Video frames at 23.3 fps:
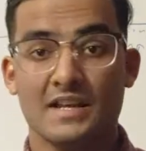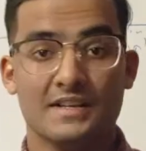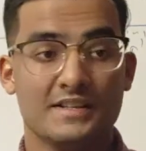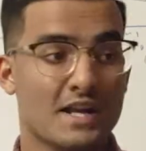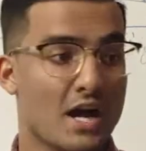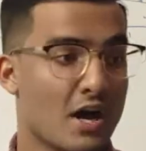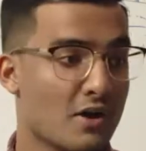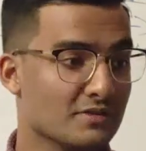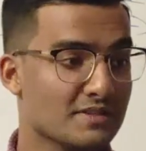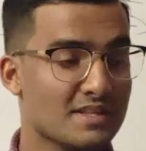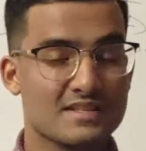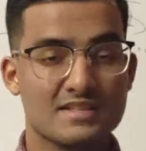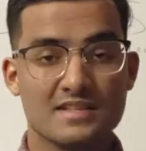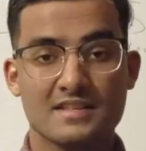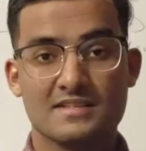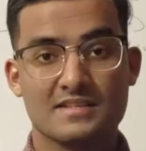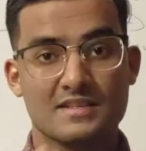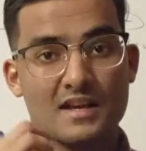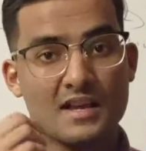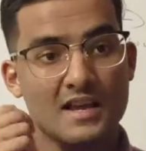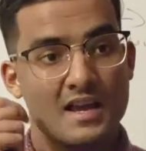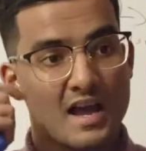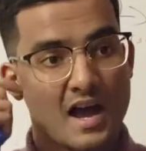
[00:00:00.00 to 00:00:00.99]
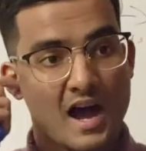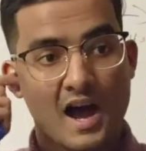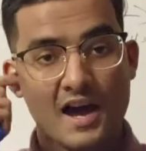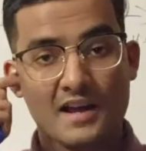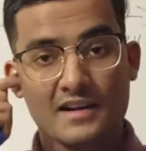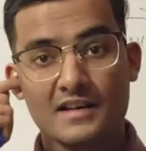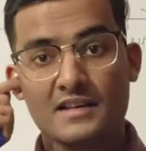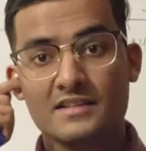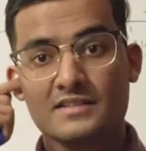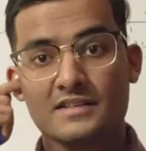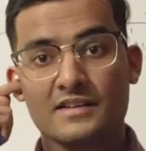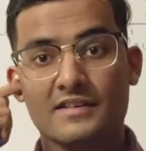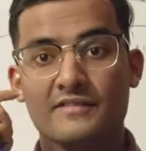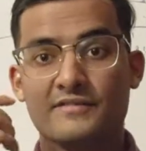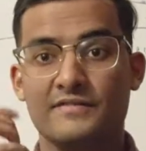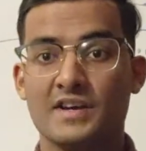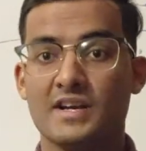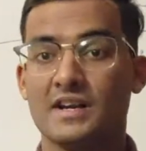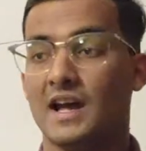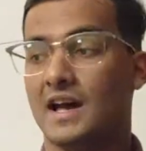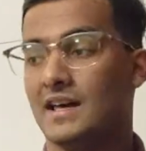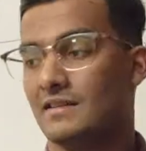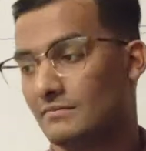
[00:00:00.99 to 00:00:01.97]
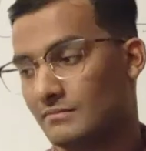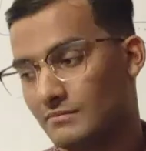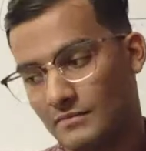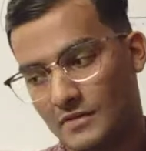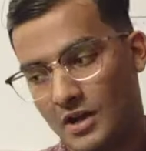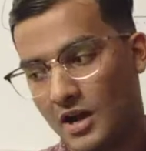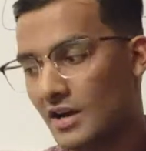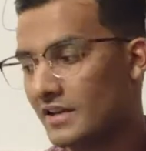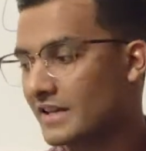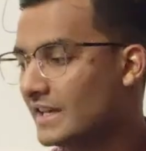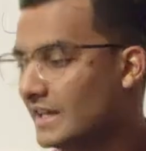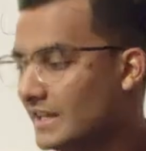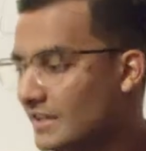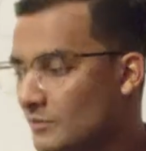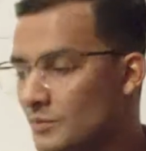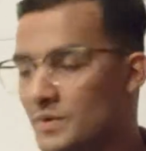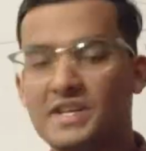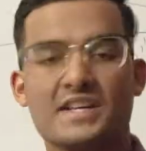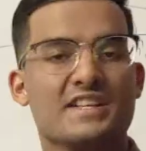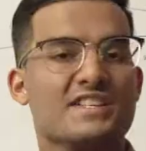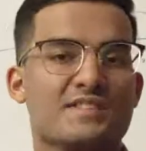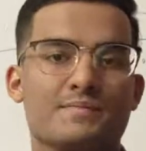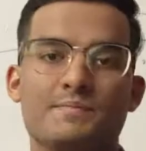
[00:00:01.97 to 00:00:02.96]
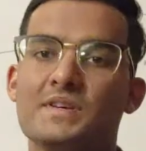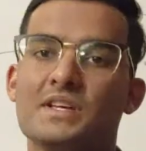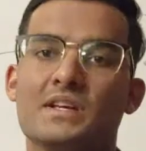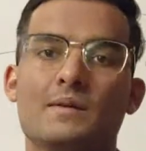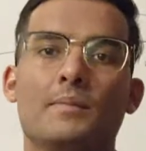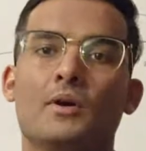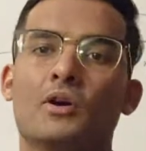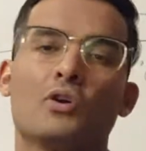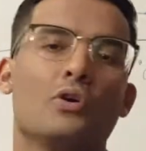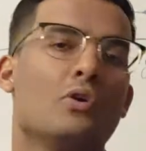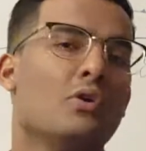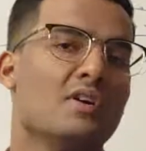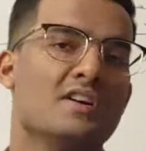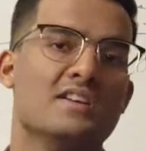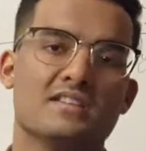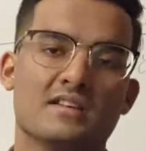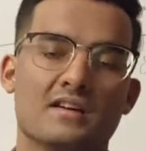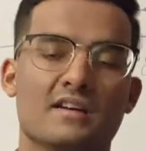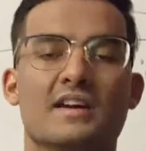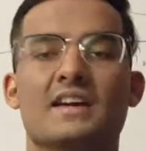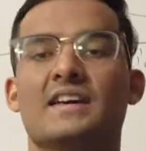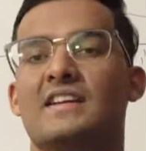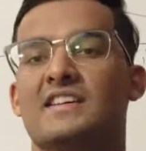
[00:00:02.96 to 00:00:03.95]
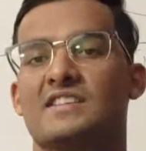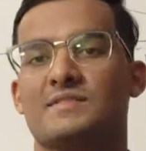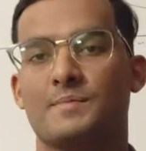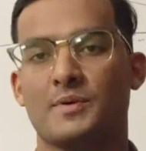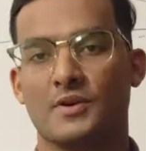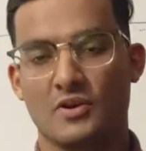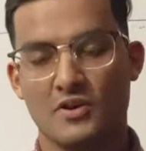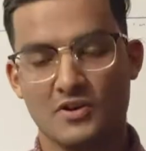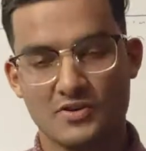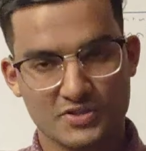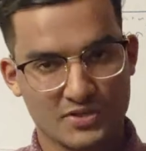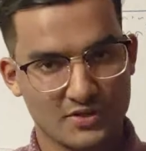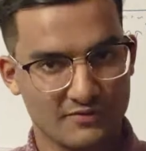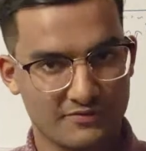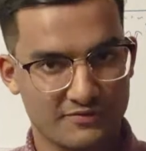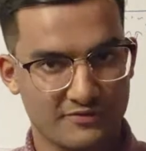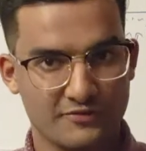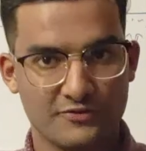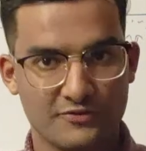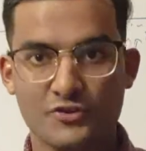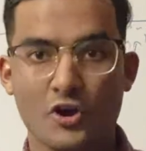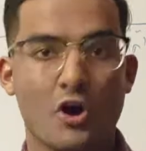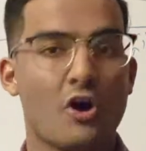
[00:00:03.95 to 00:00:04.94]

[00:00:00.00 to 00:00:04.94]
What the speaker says: Now, this is another and again, we can speak about, oh, it is because of